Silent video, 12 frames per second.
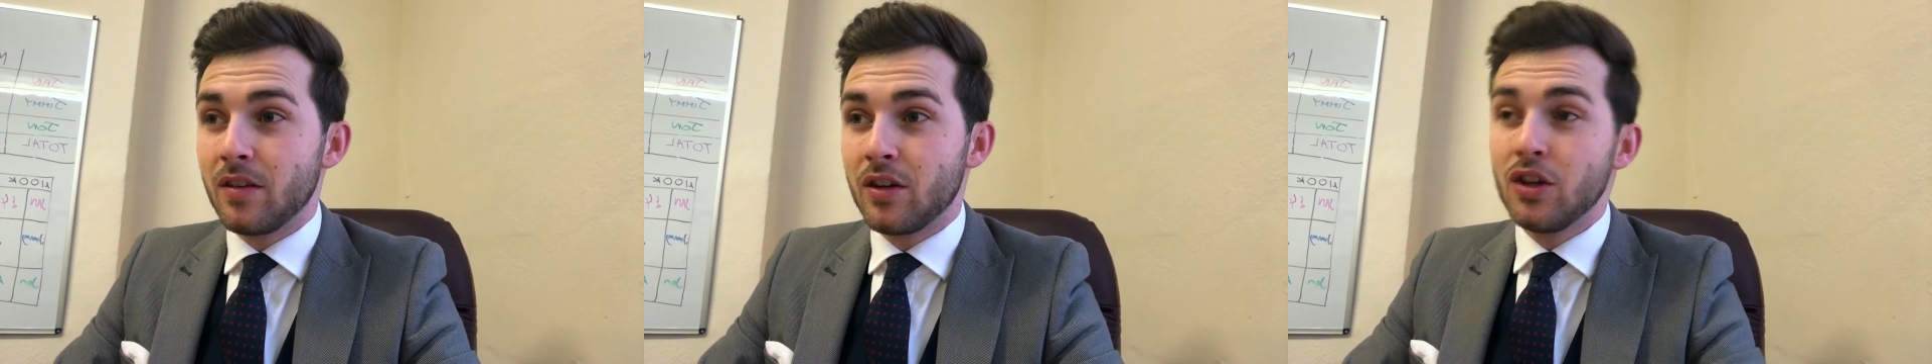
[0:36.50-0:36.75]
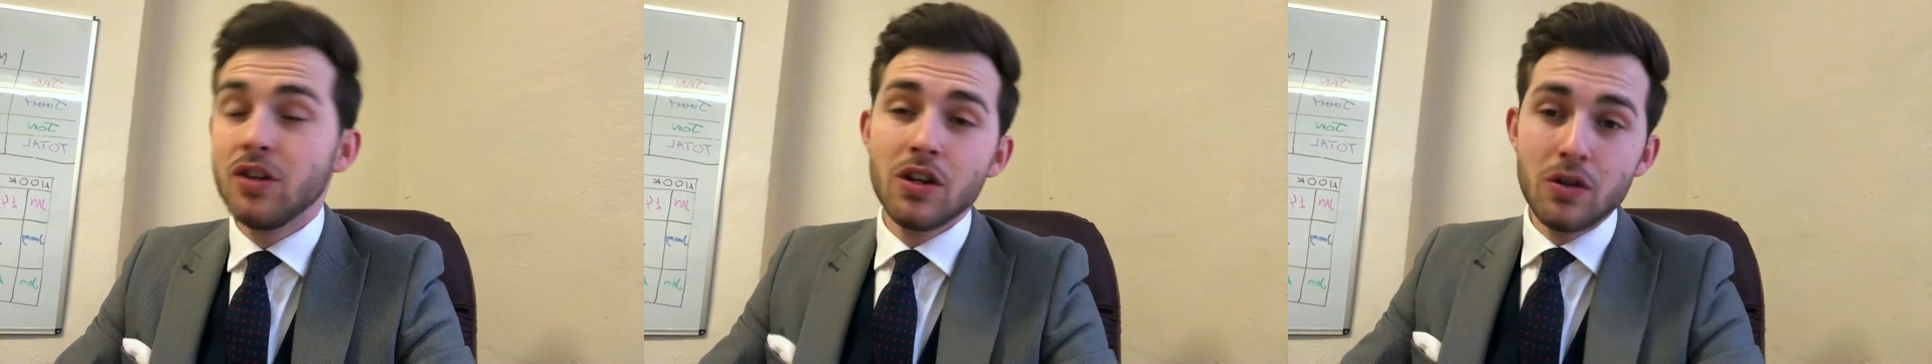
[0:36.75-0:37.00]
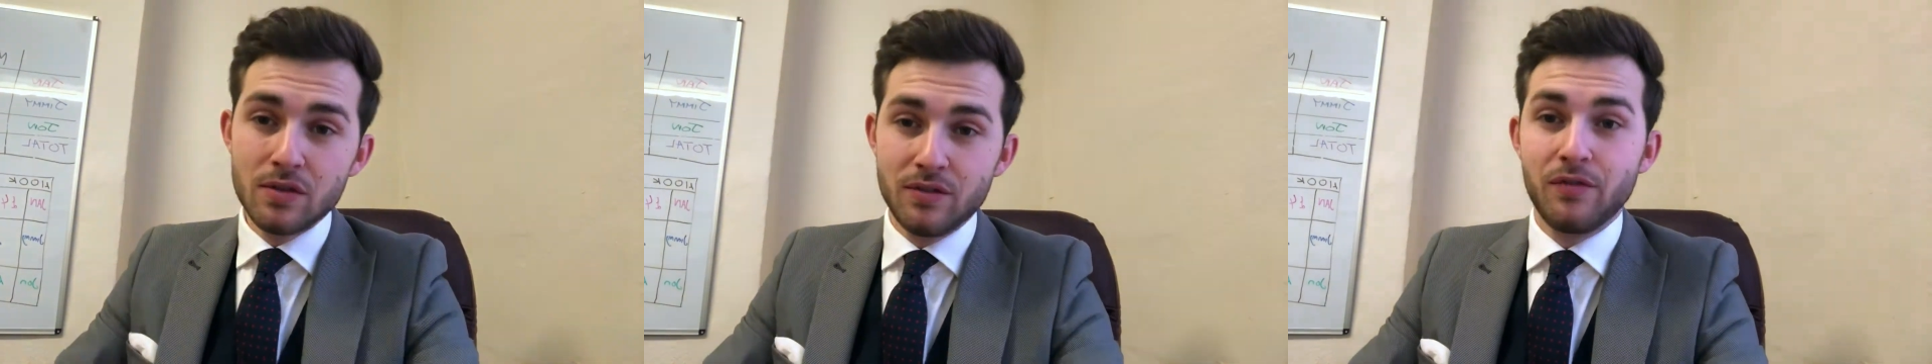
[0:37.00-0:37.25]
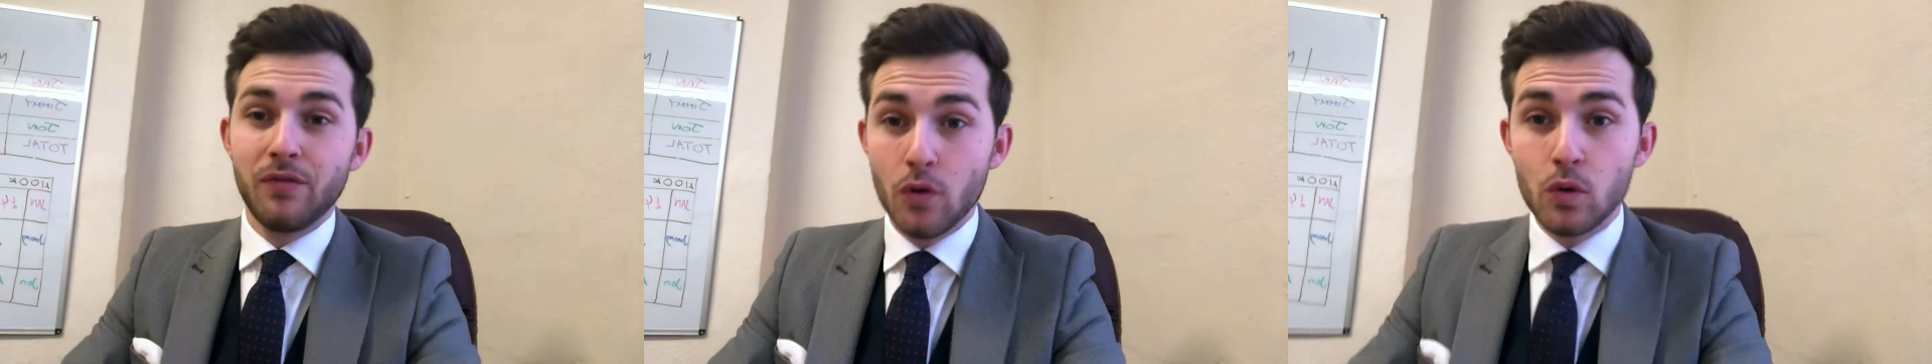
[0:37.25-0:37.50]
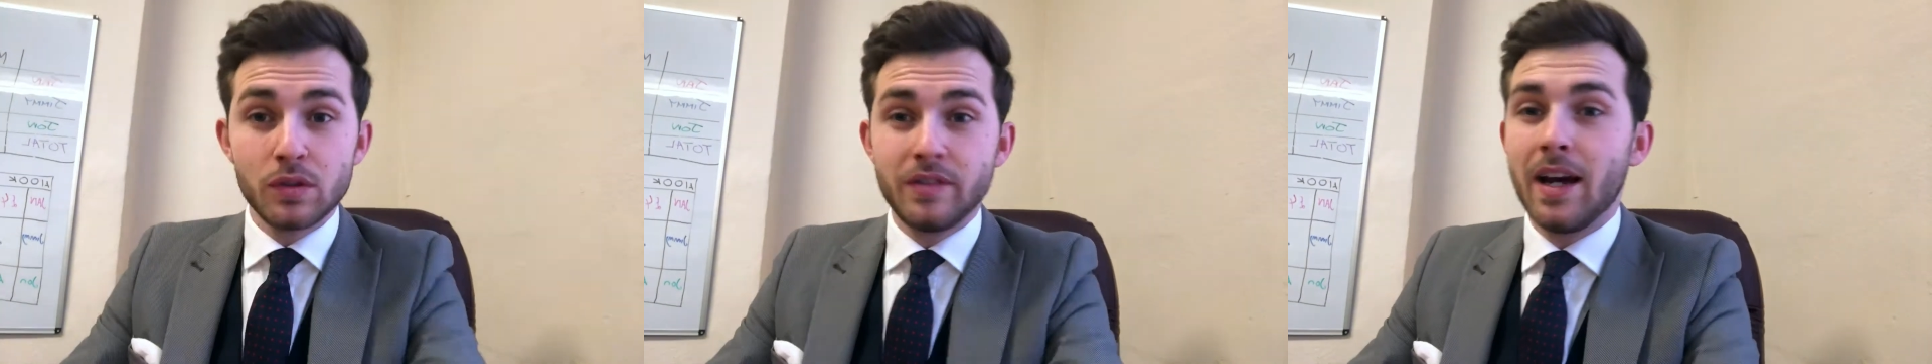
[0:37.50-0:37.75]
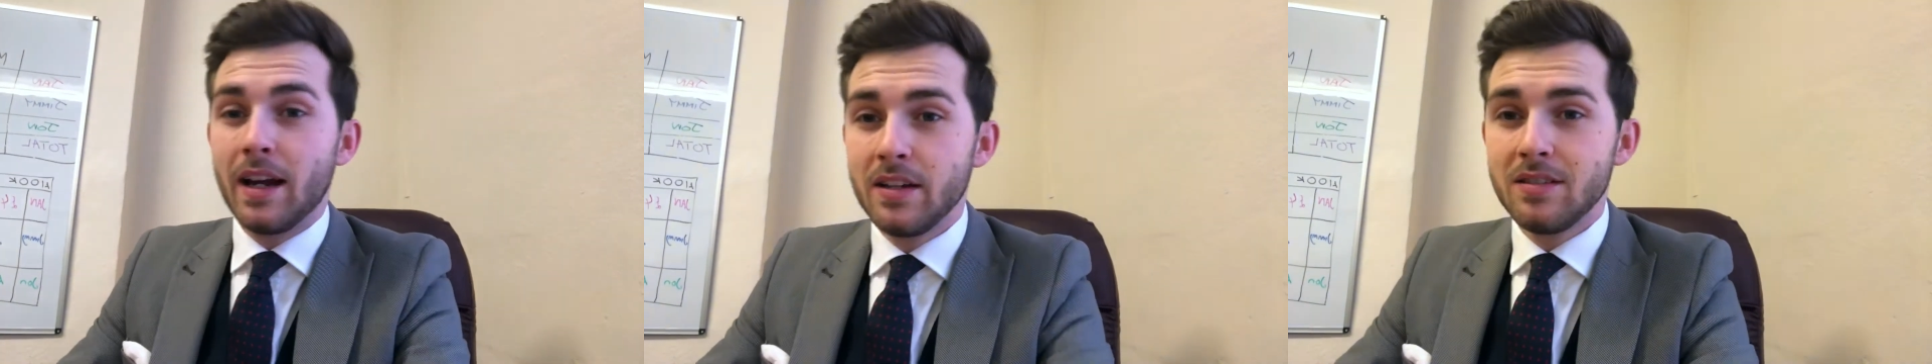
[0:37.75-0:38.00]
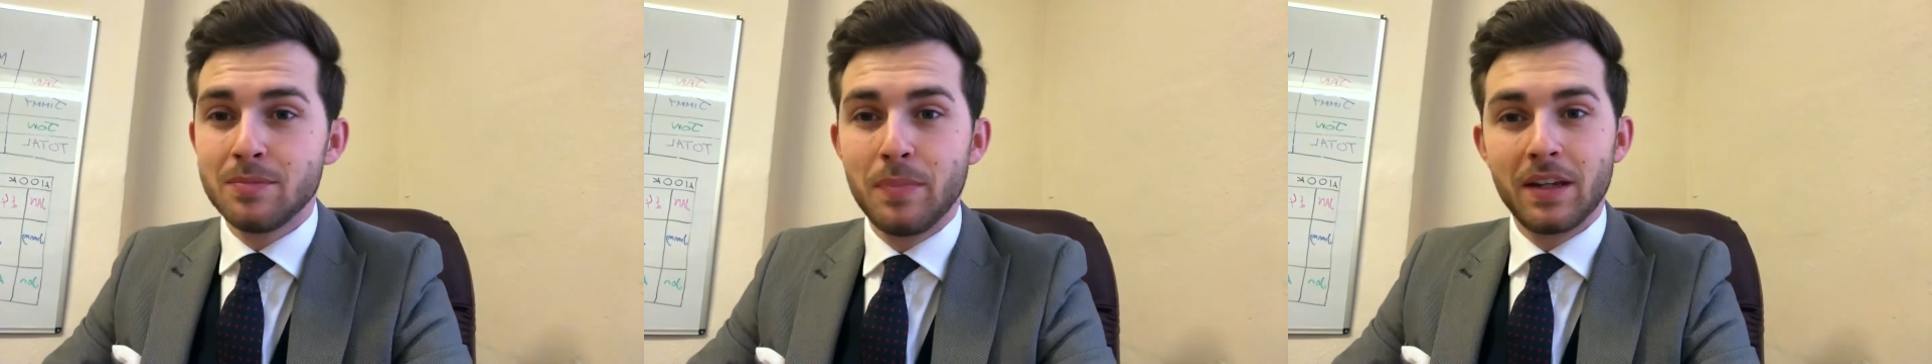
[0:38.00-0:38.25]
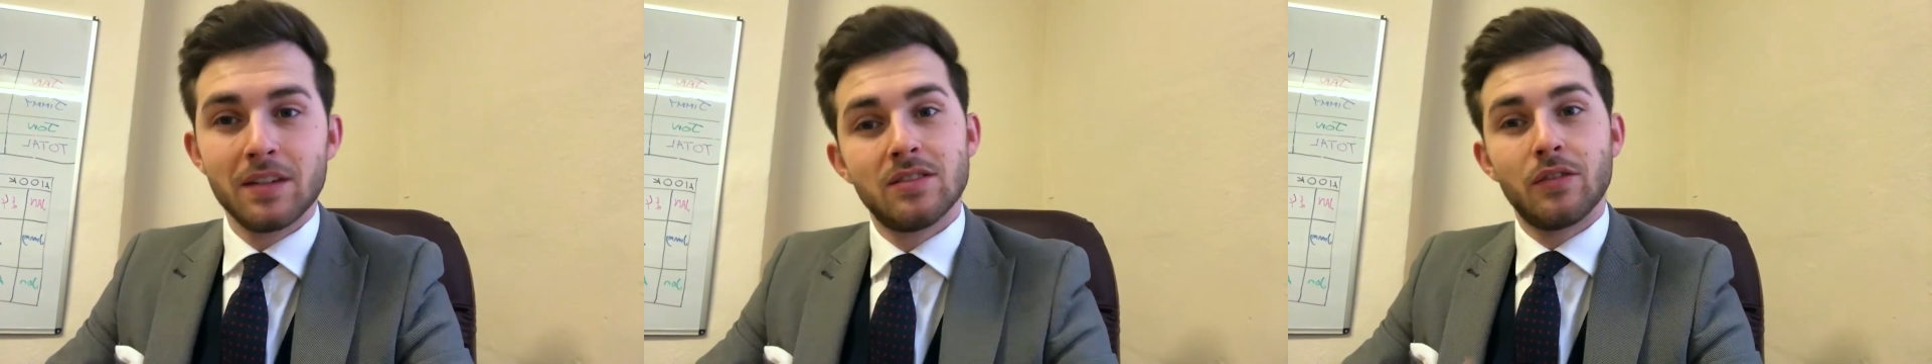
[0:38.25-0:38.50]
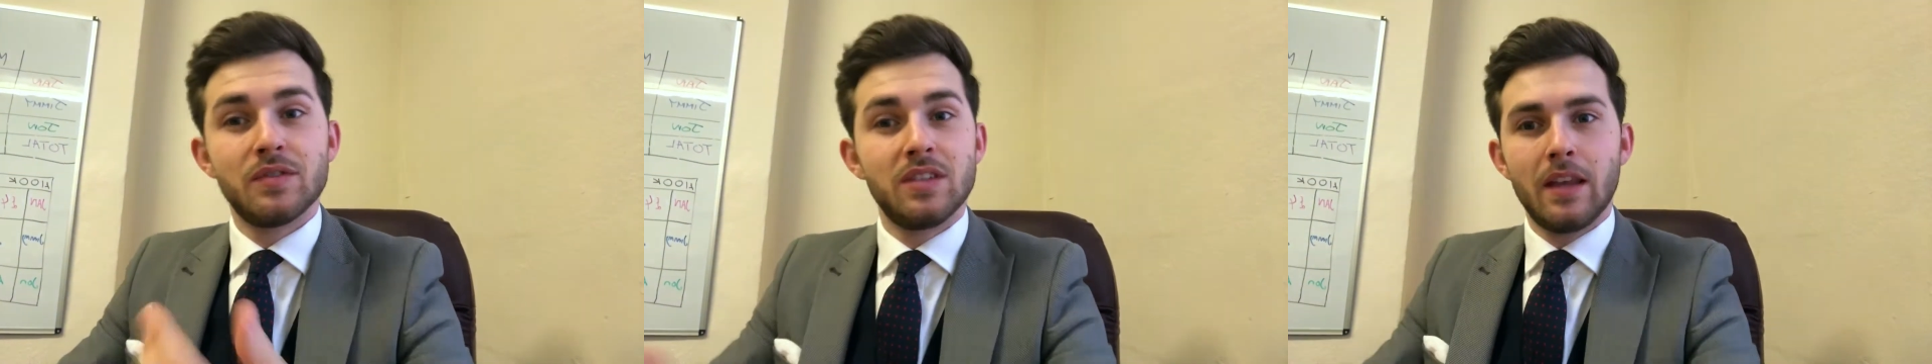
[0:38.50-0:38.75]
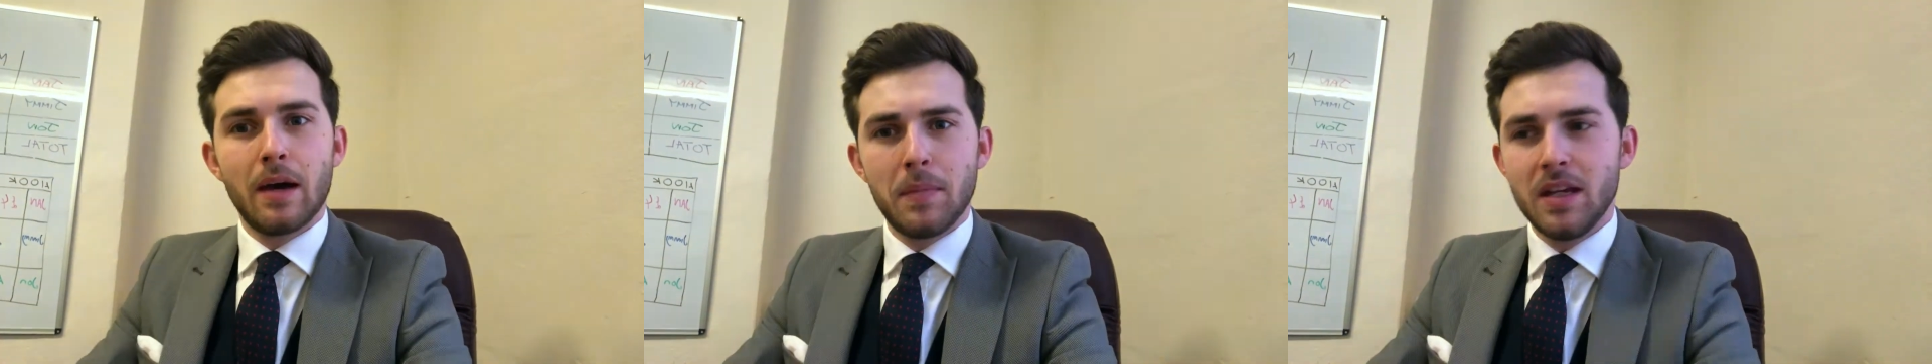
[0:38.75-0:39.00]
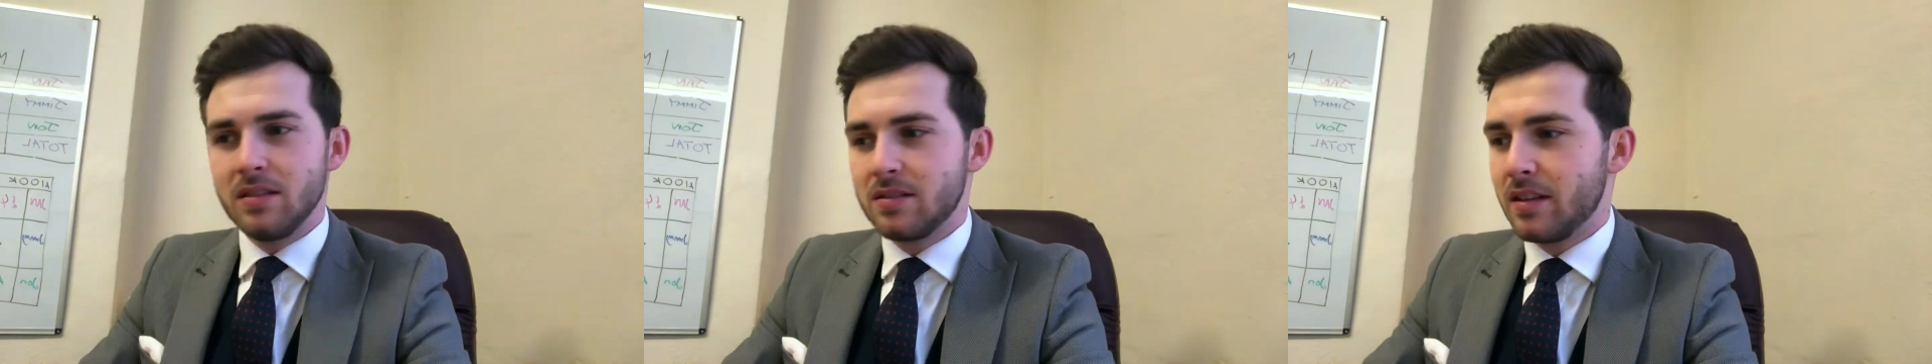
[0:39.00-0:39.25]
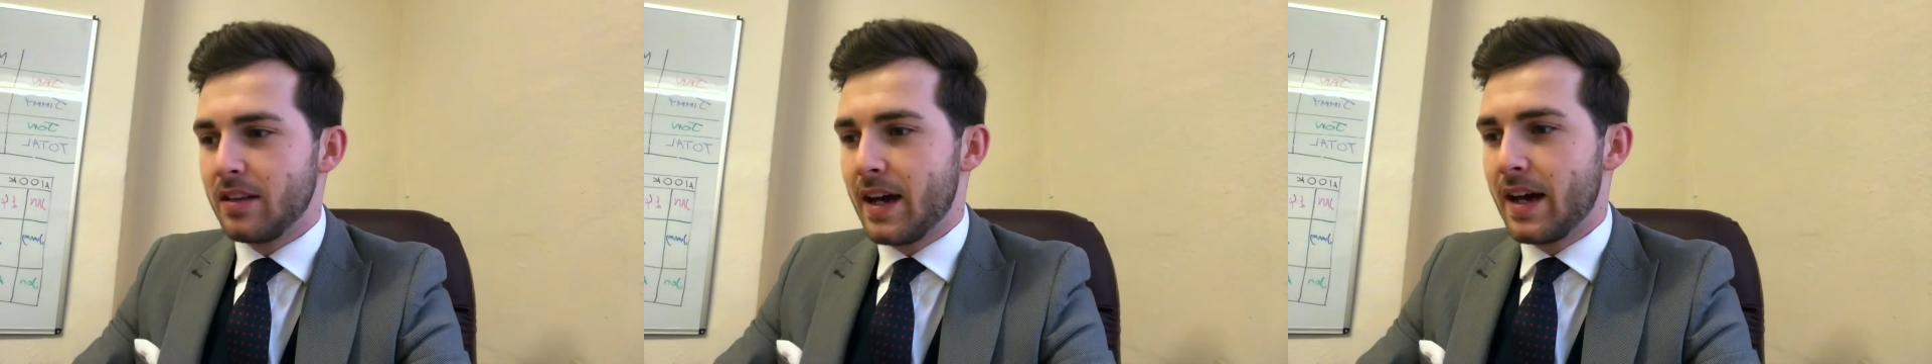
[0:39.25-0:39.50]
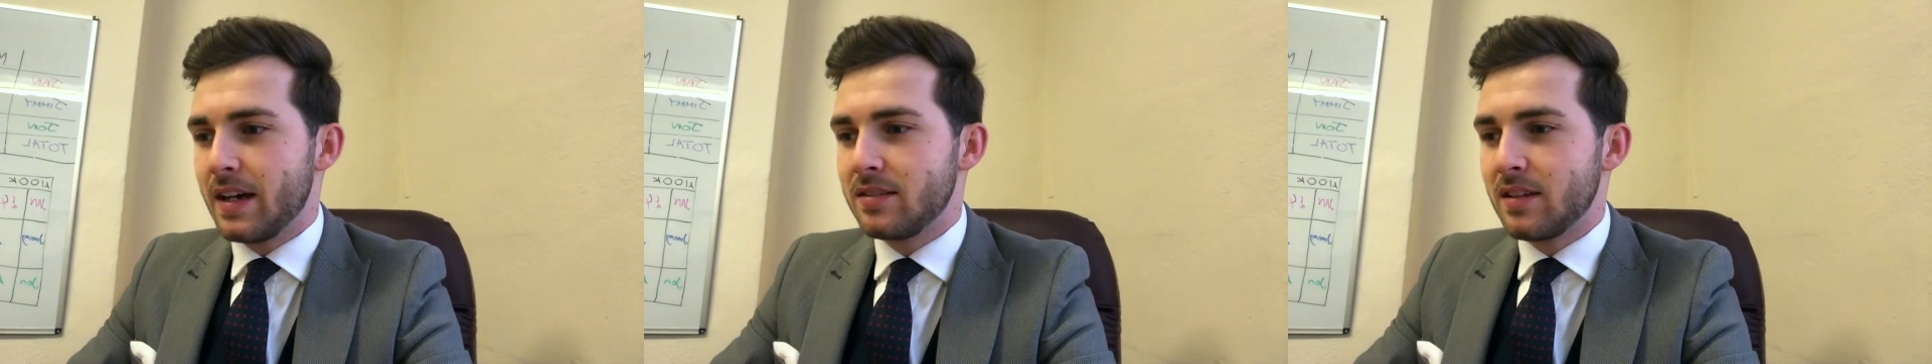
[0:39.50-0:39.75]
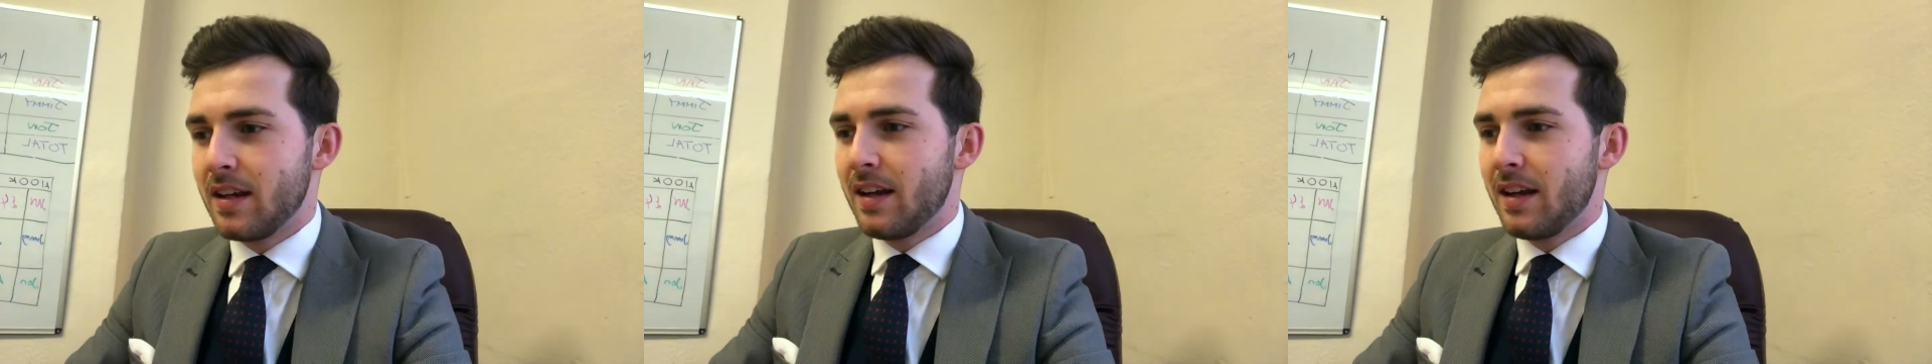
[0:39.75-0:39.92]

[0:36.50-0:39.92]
good news for sellers because obviously that means that there's